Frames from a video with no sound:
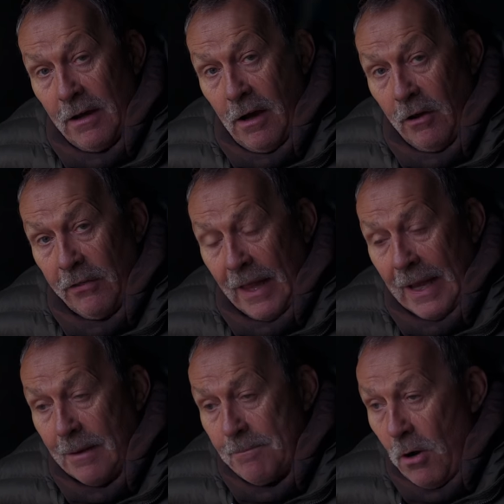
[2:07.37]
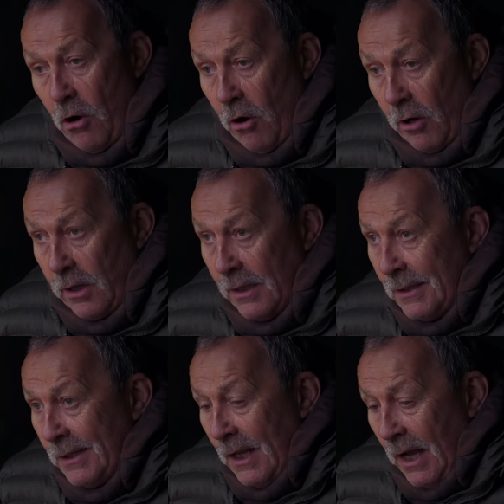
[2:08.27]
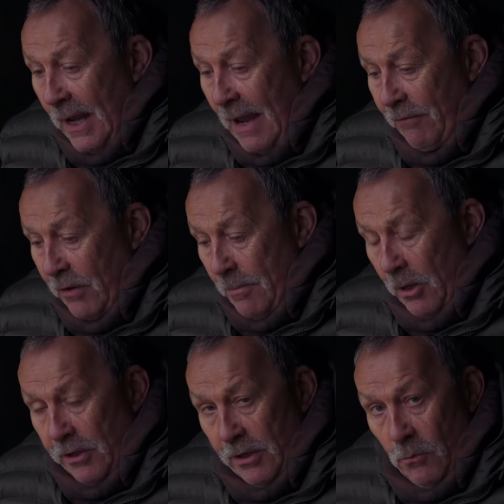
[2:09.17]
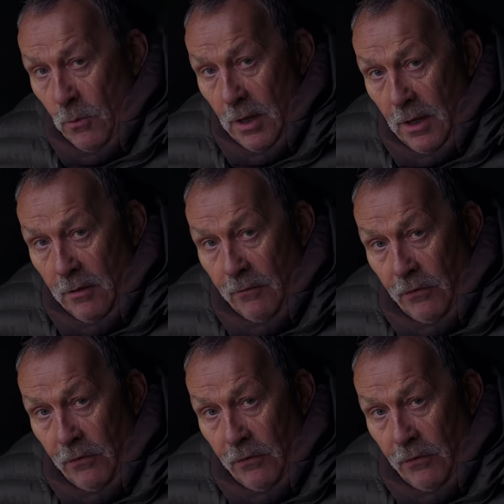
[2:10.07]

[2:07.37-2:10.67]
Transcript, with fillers: uh, I thank Mark and everybody at Willow